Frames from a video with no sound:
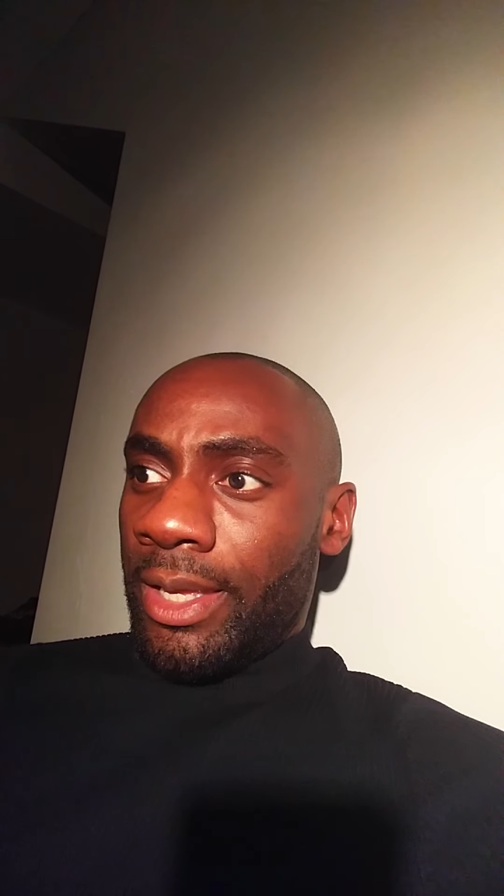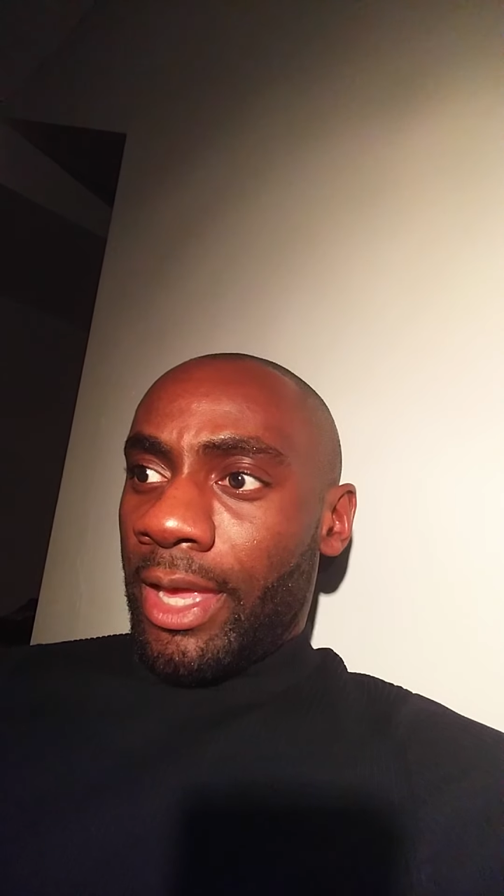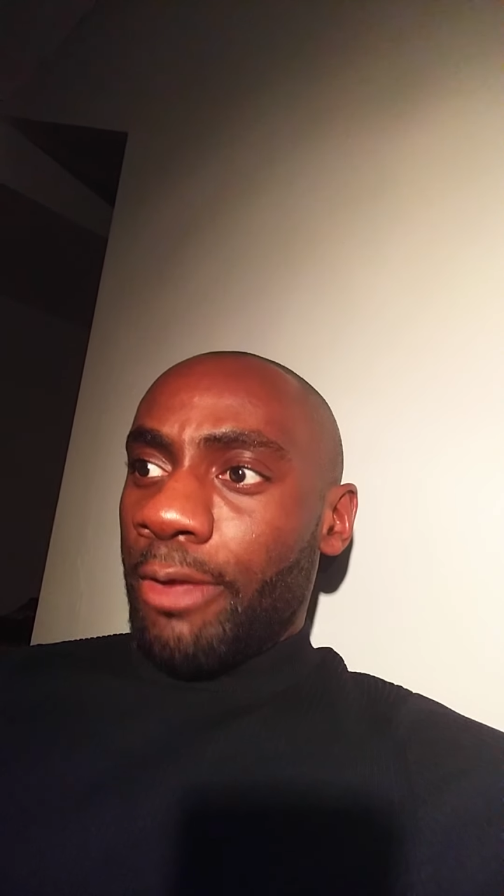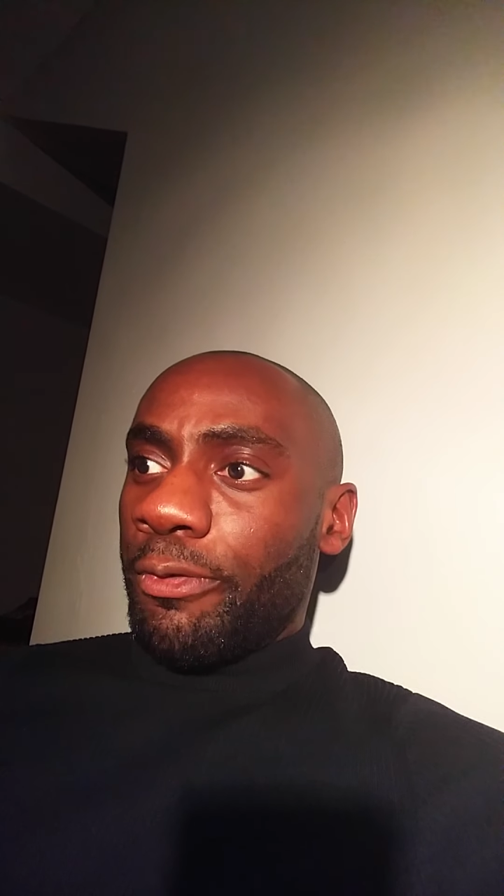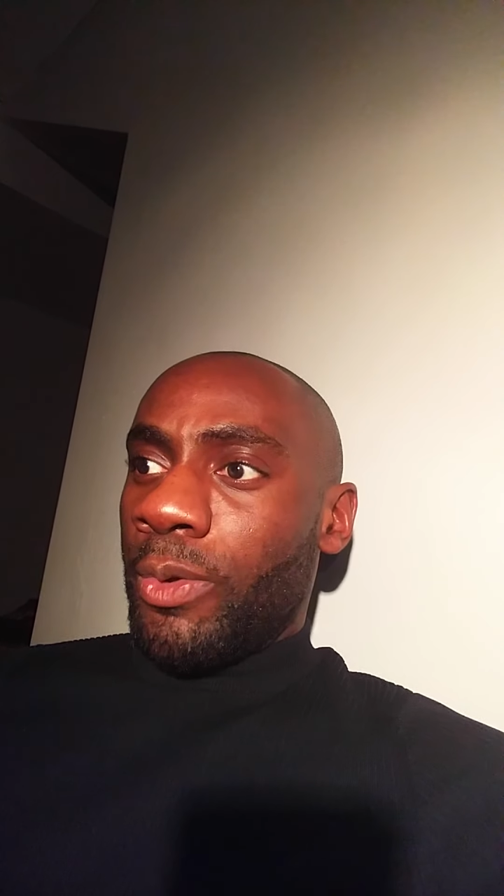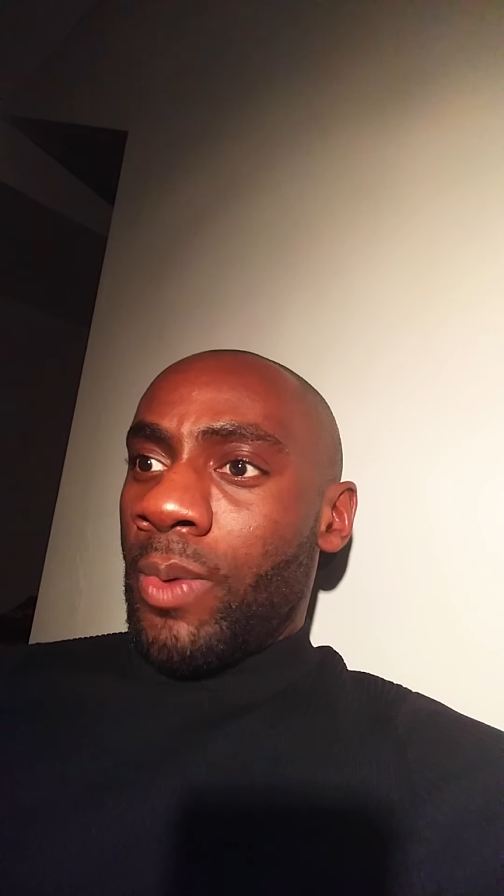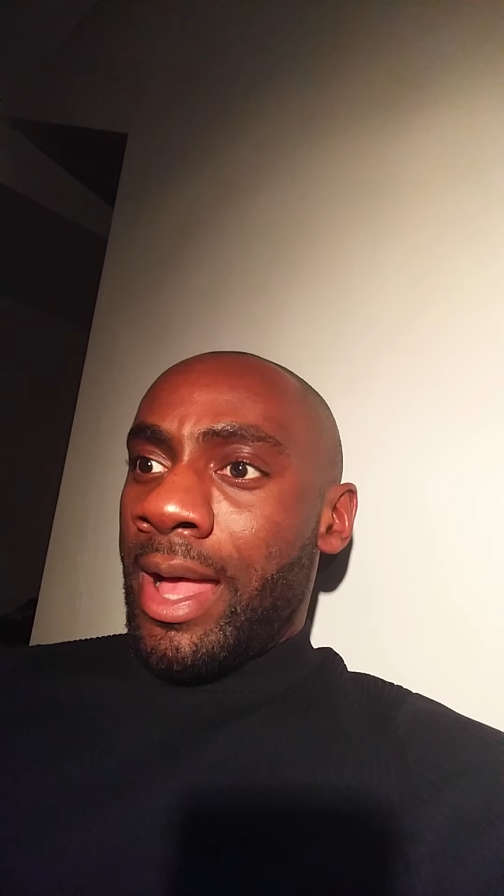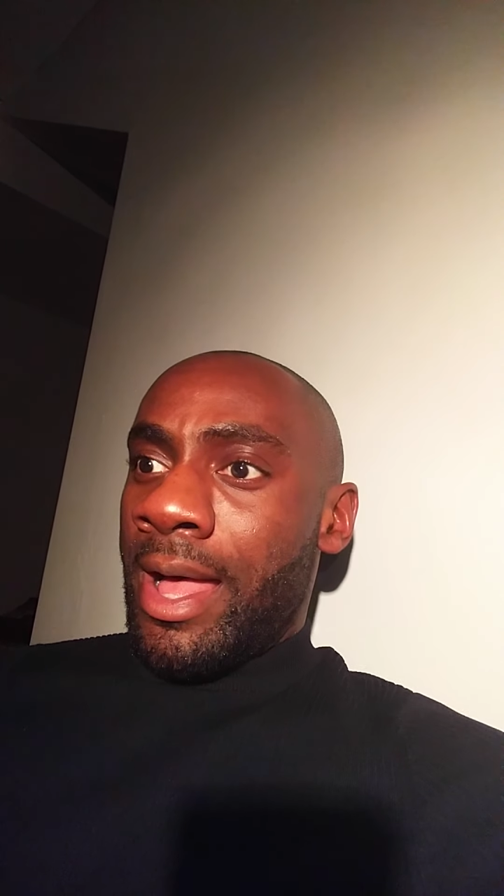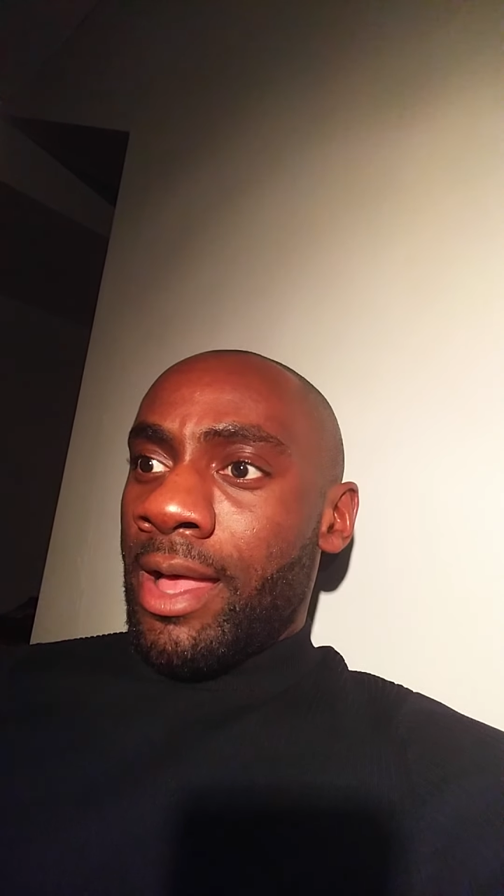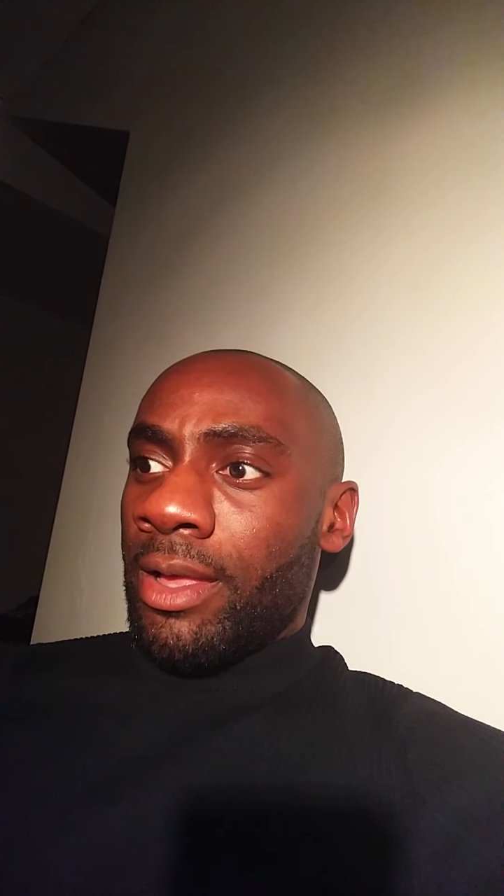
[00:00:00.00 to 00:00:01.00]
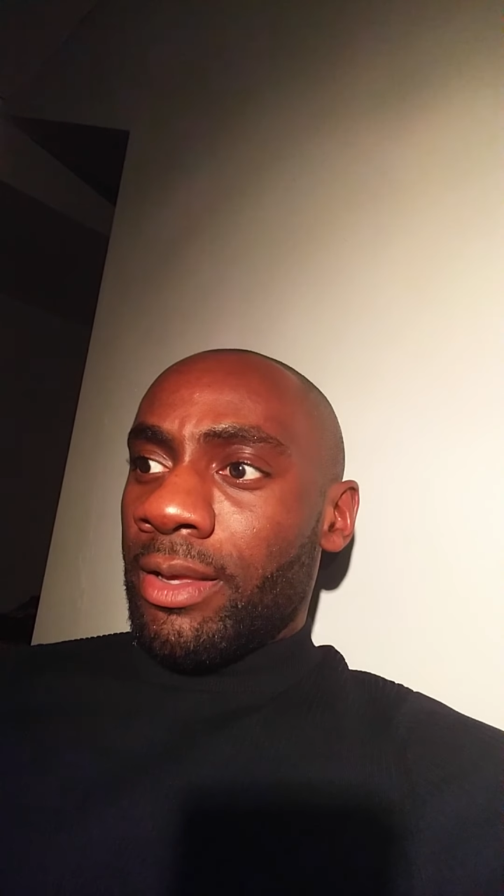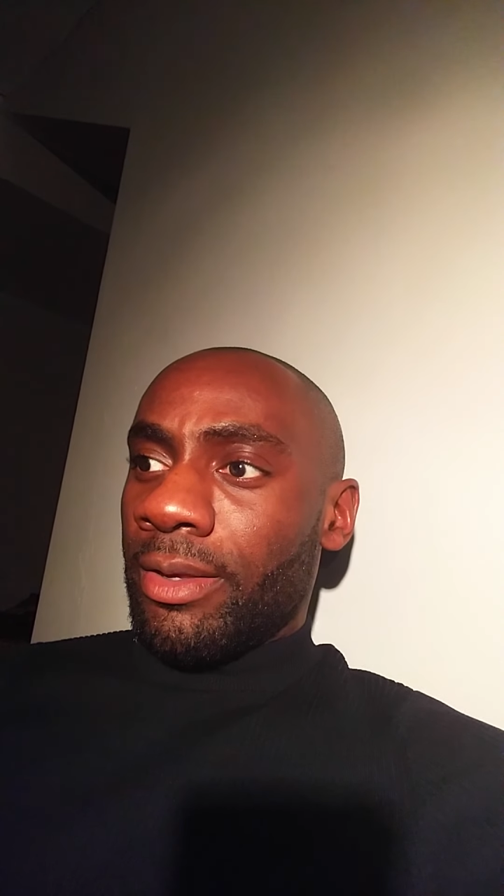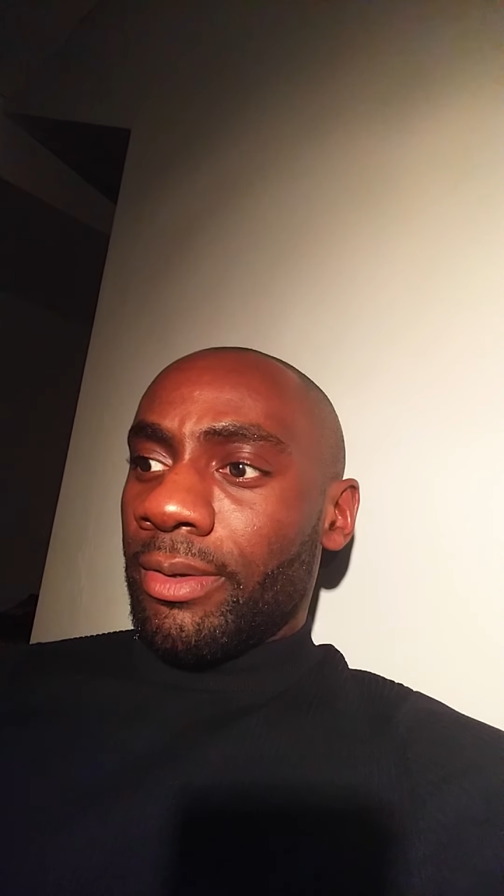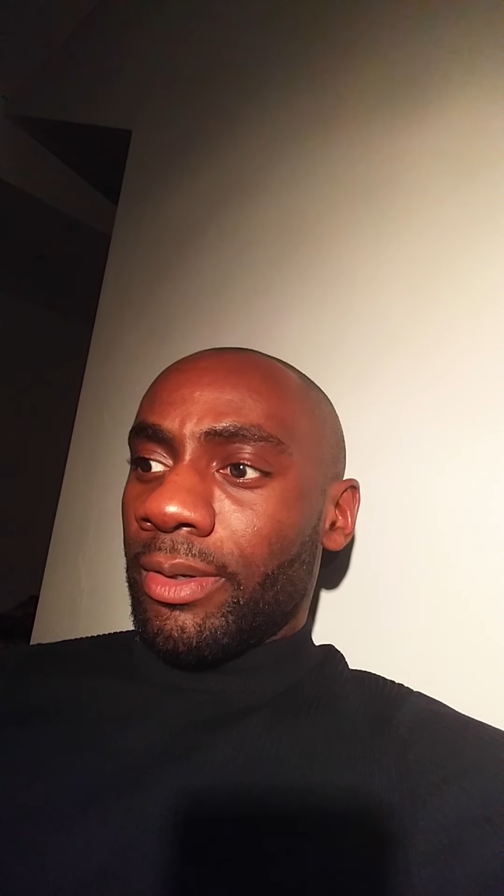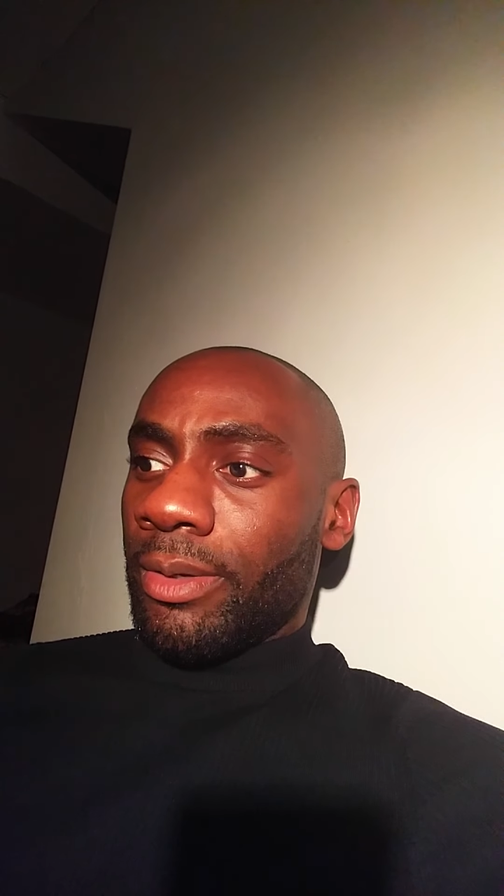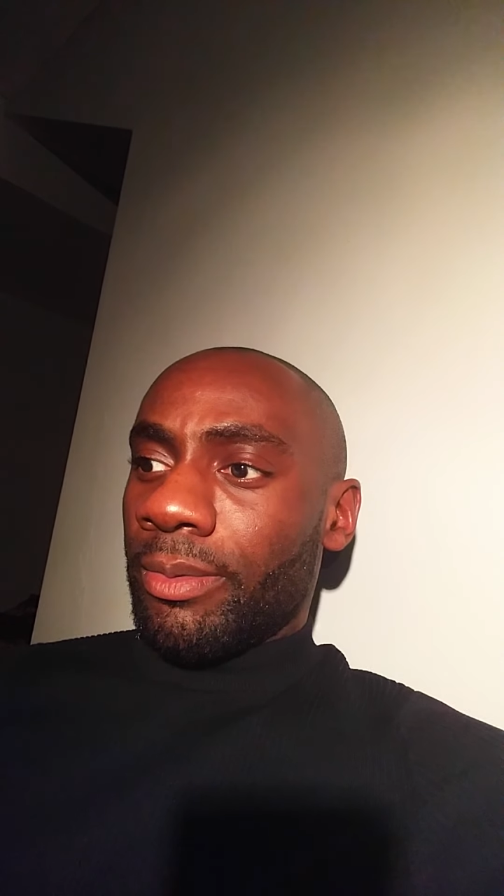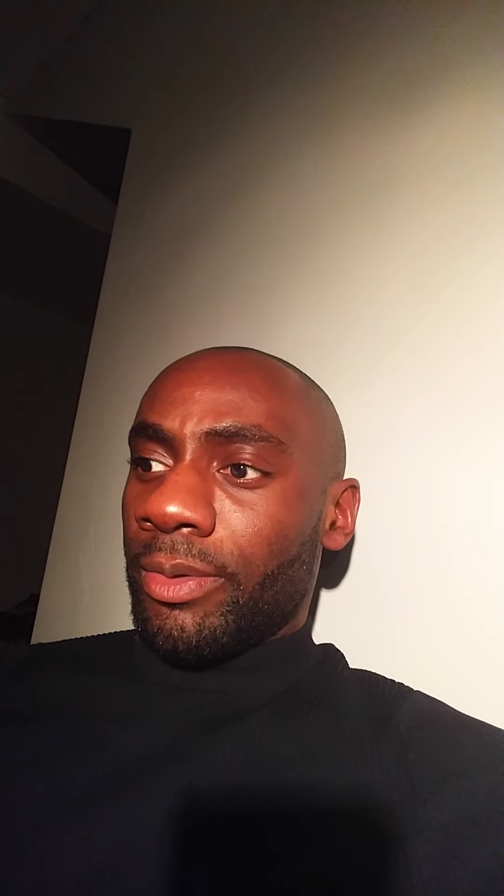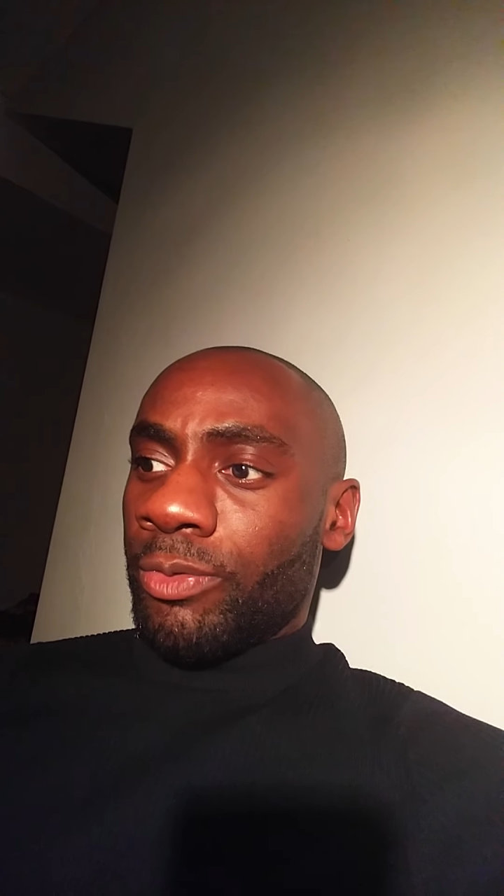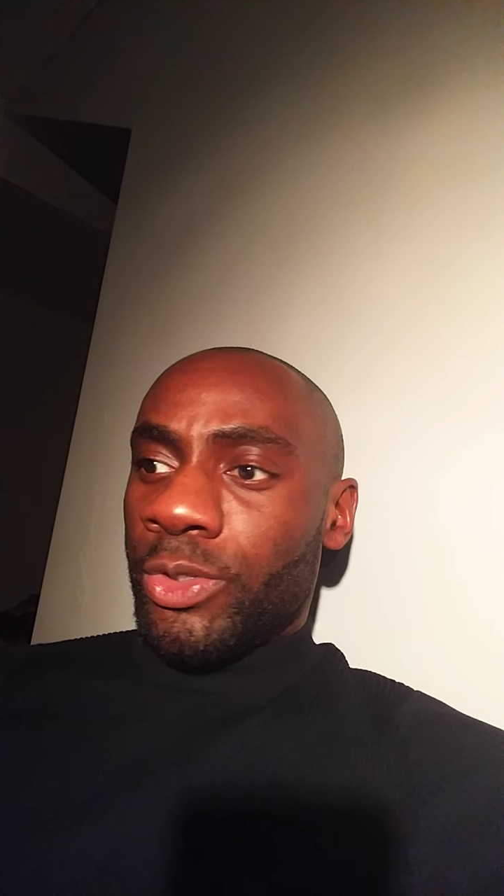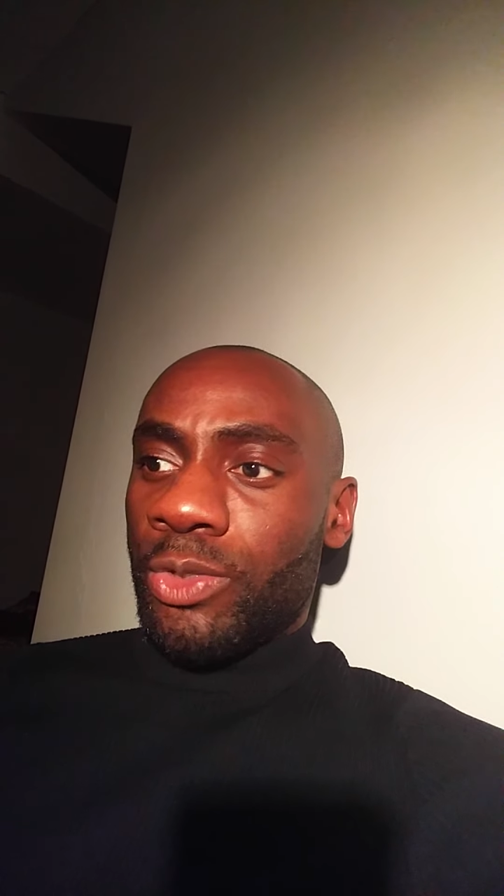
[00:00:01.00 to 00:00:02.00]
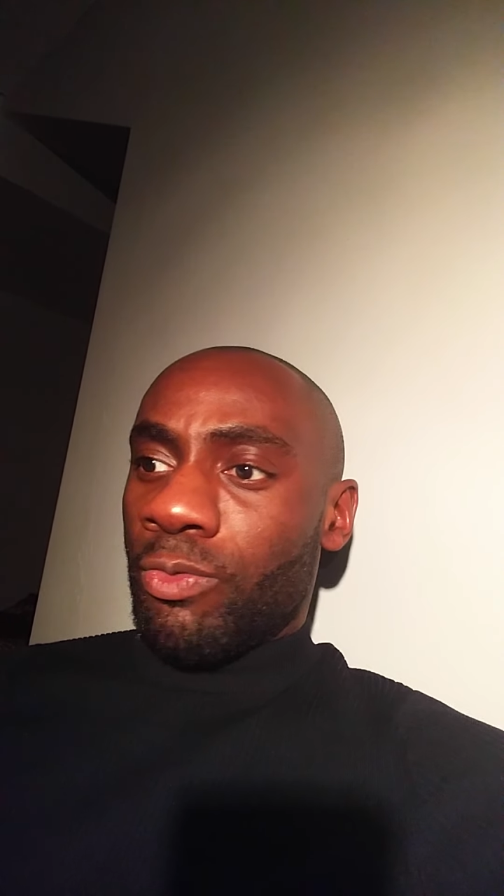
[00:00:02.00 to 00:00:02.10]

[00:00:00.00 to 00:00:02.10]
if you are just